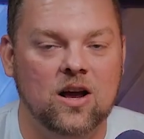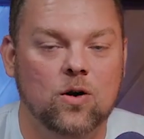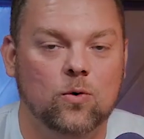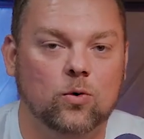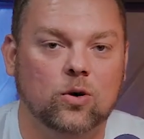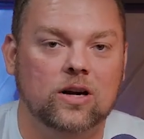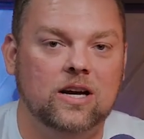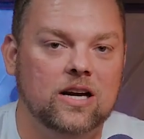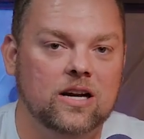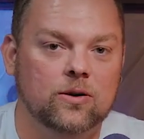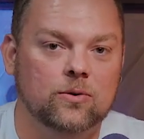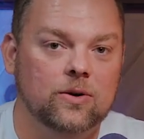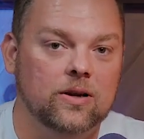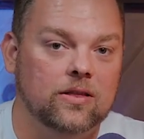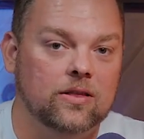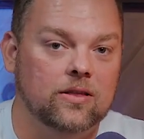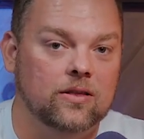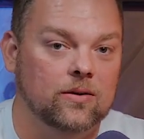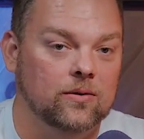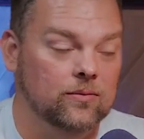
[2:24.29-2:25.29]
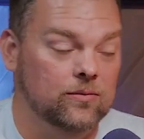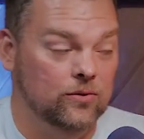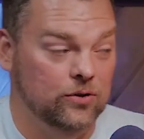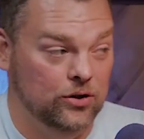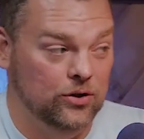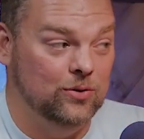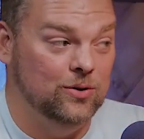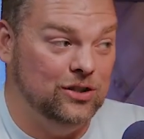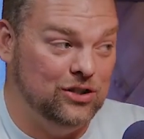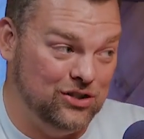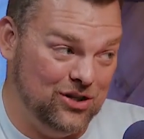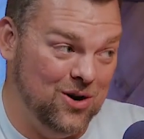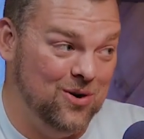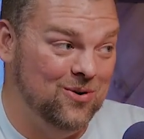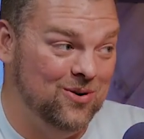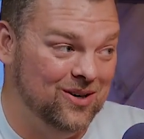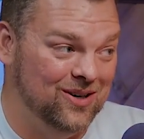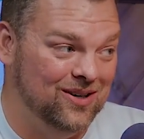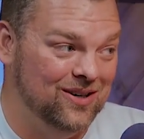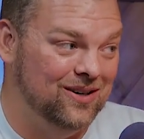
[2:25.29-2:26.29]
We're here with newish
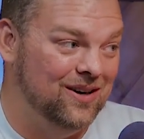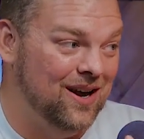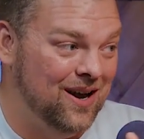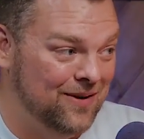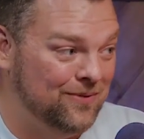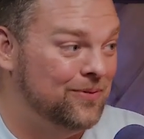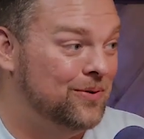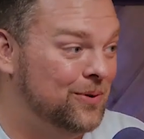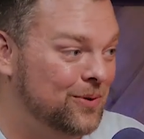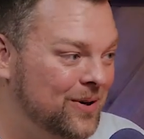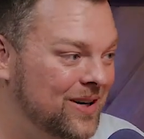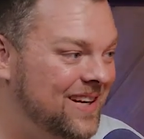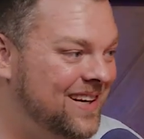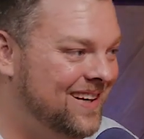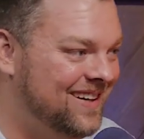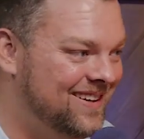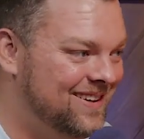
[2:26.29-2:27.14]
owner, Farid.